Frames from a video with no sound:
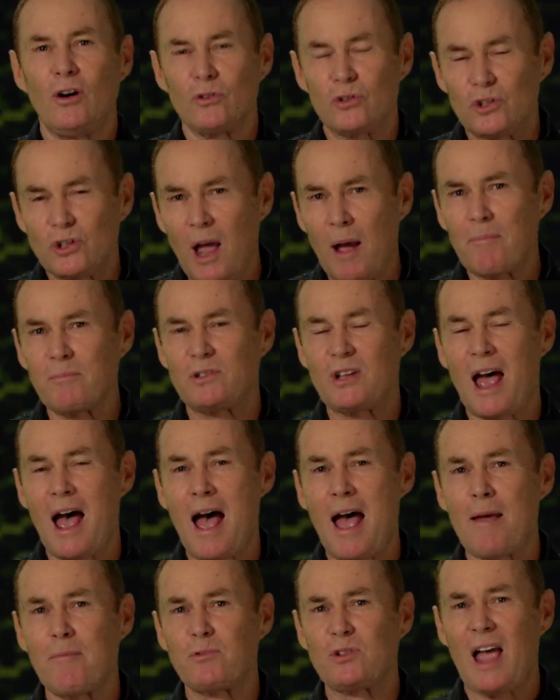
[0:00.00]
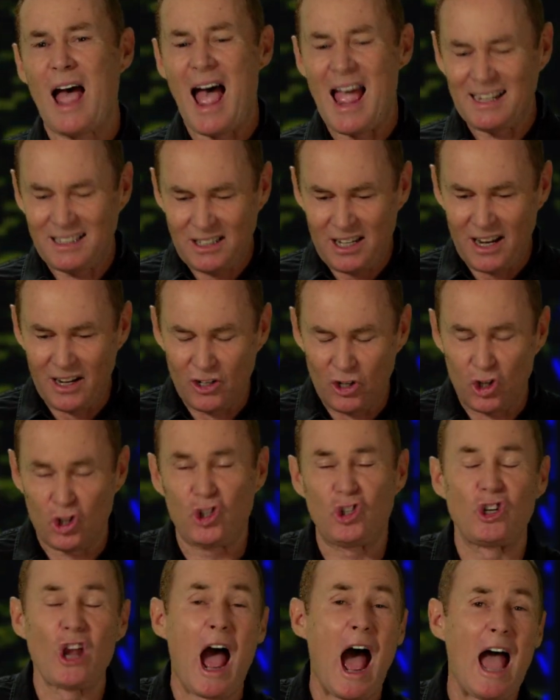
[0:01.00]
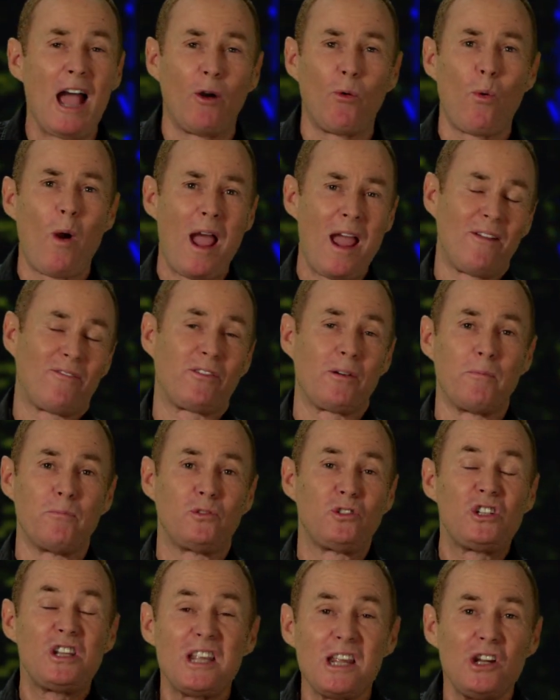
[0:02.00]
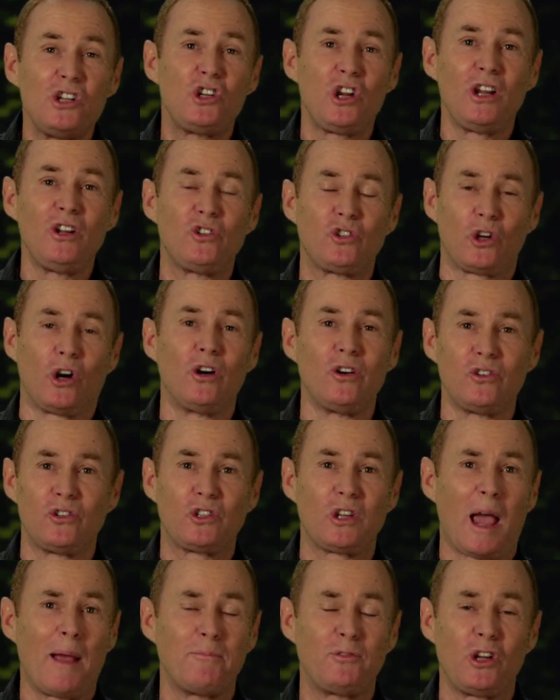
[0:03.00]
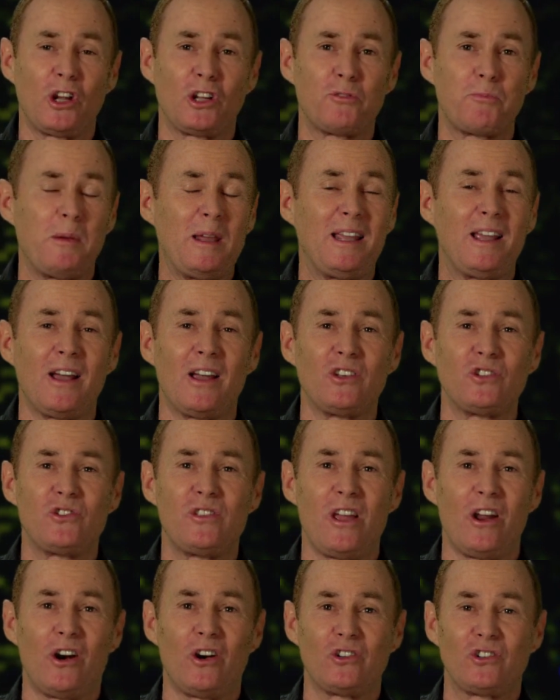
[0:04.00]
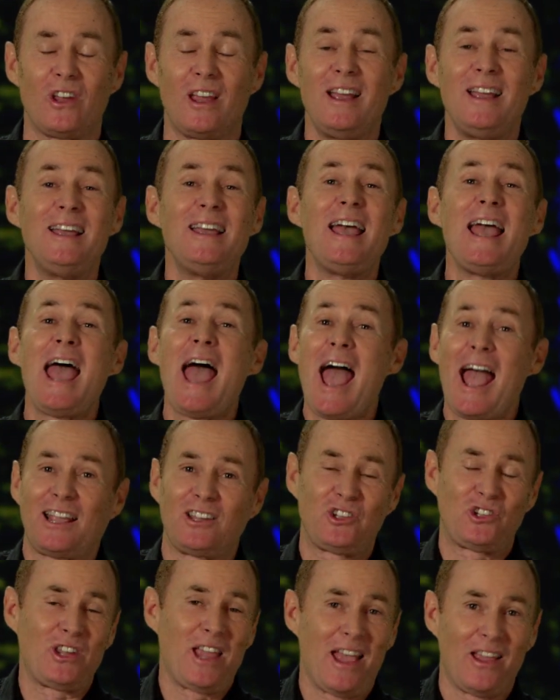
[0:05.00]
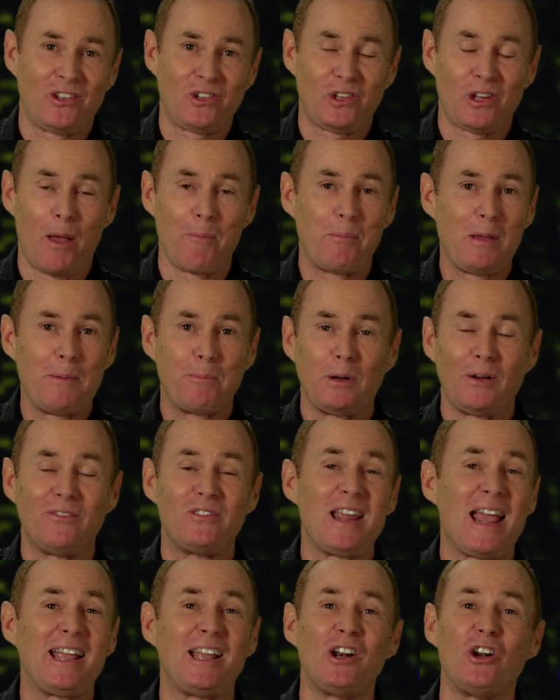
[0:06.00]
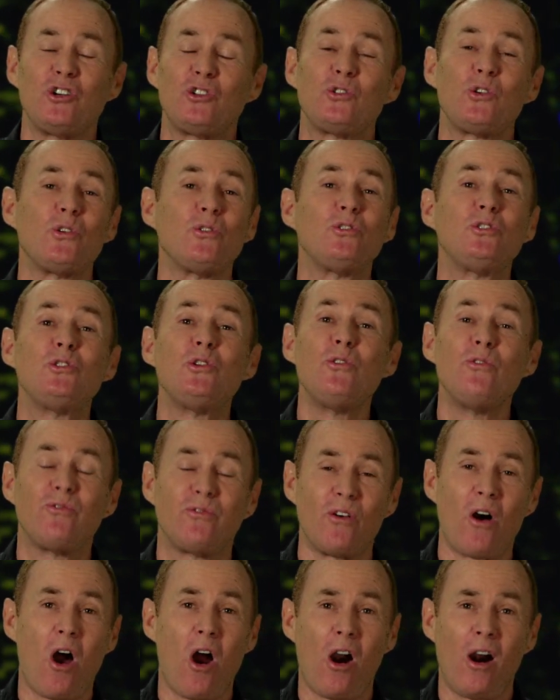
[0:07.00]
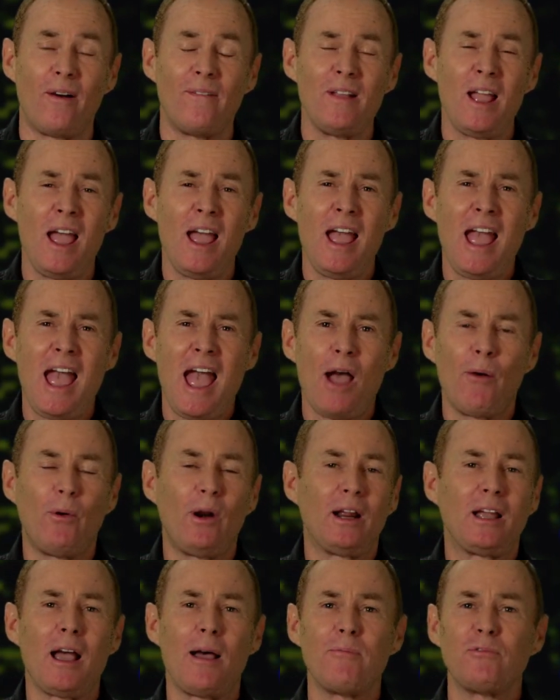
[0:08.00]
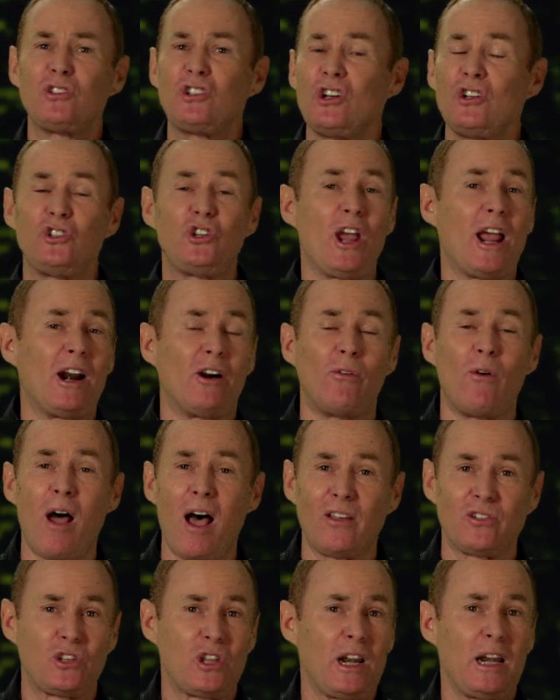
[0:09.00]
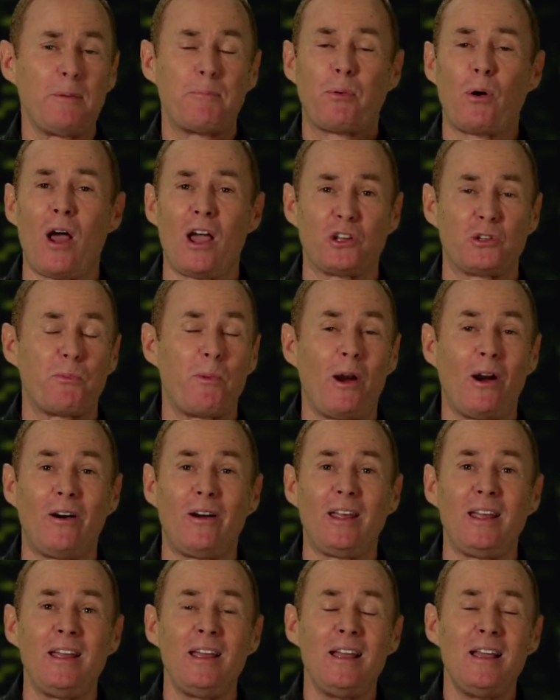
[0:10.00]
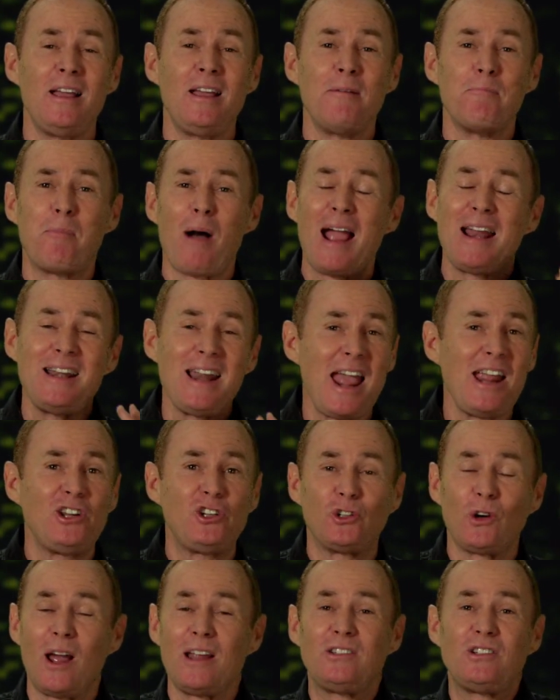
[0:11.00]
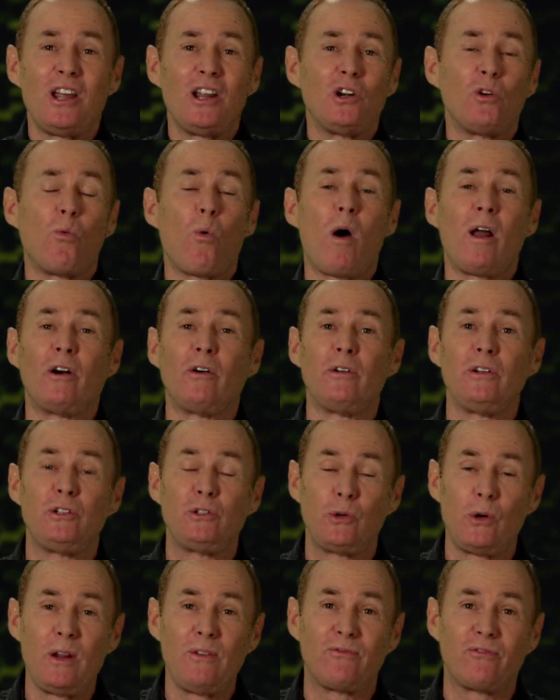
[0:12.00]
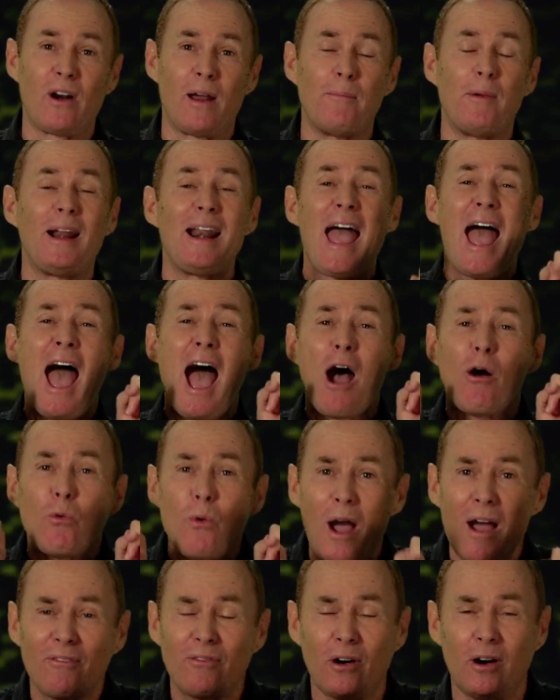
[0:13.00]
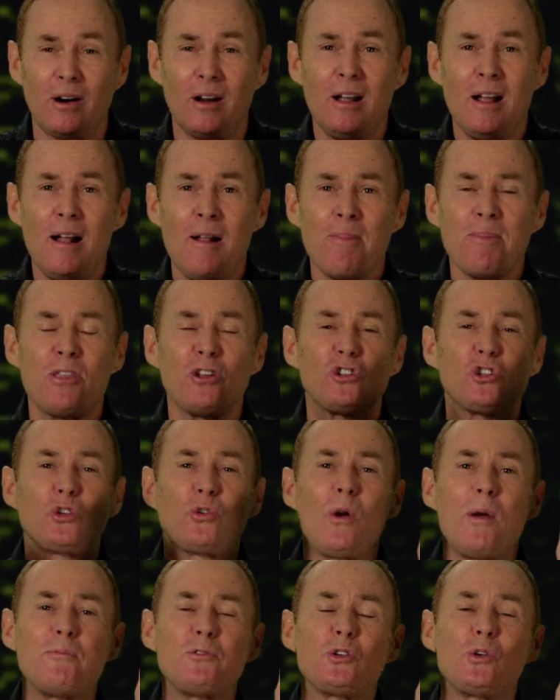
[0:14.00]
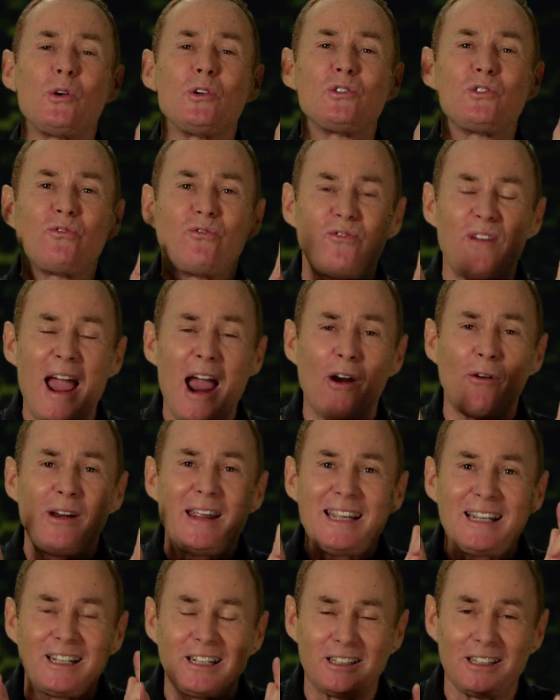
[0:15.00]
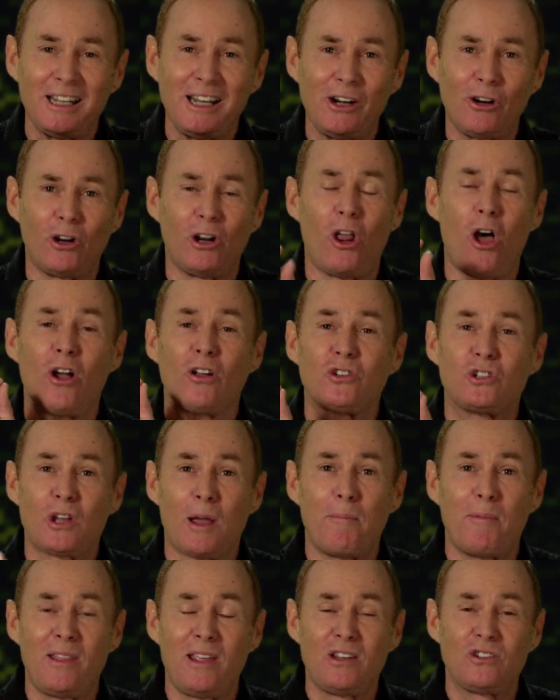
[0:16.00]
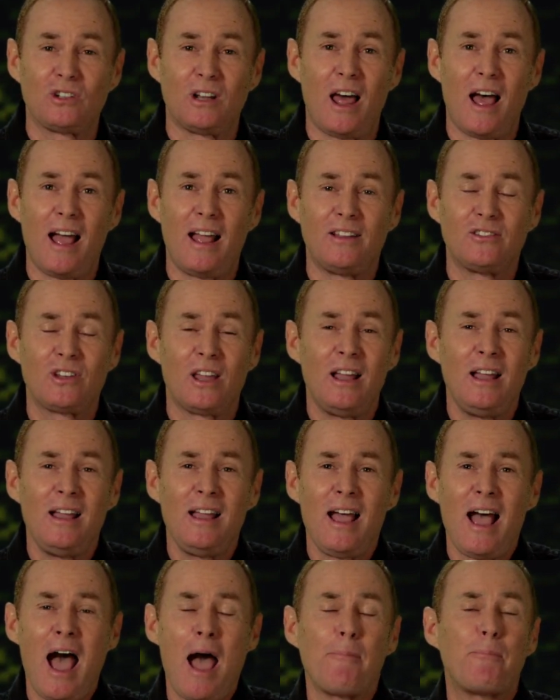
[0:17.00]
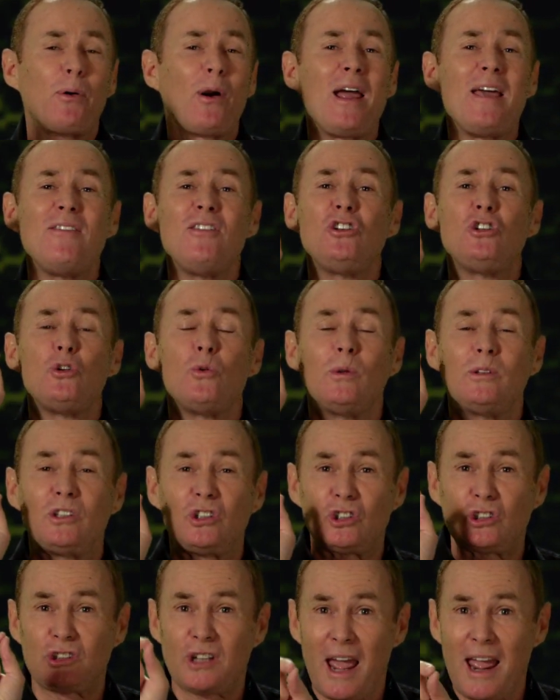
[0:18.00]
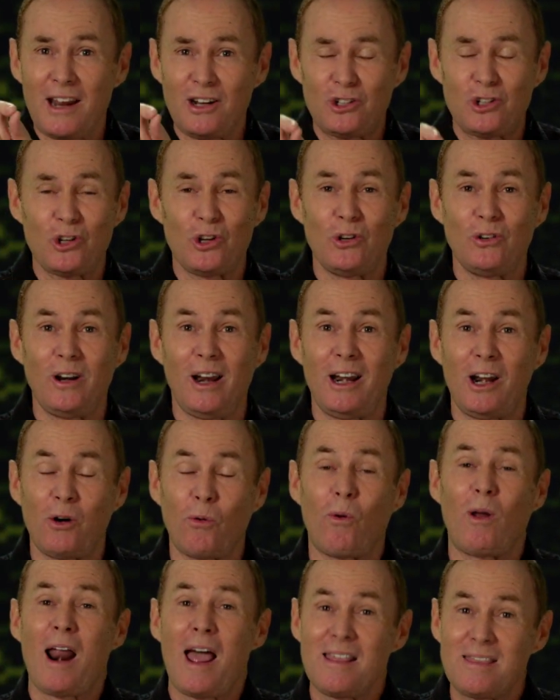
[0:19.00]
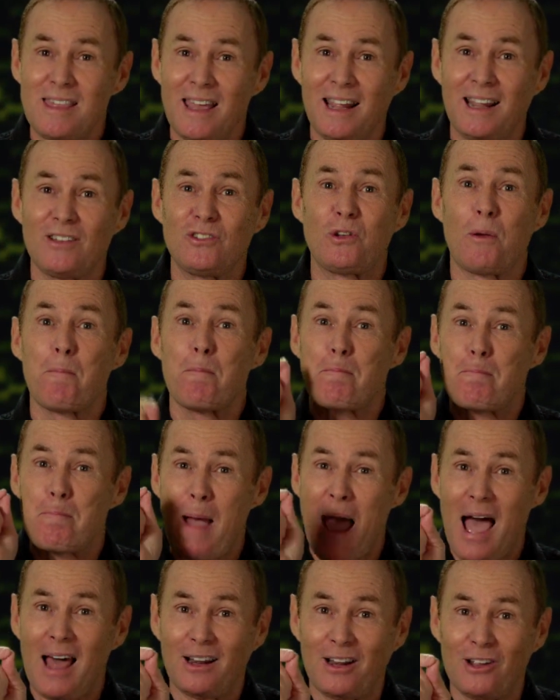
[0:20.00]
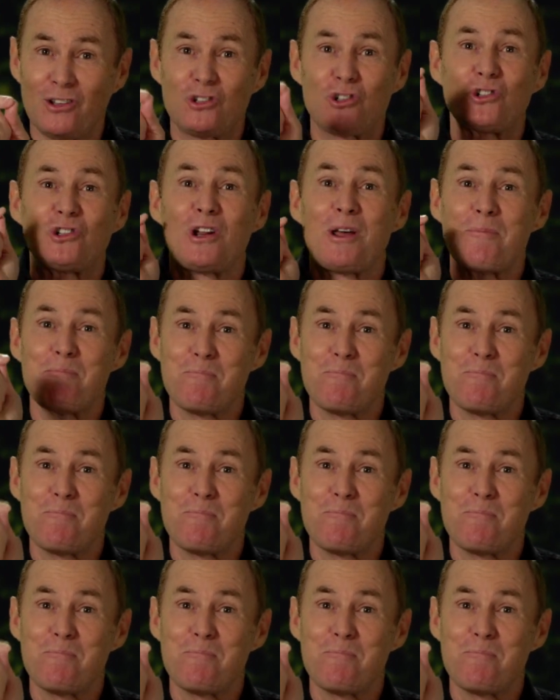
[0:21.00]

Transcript: know, sometimes I tend to shy away from teaching certain subjects because there's excess. Some people have taken a truth too far. And when it comes to generosity, prosperity, by nature, I tend to want to retreat from it. However, the scripture is very clear along some of these lines. I pray that you would stay tuned and hear what I think is a balanced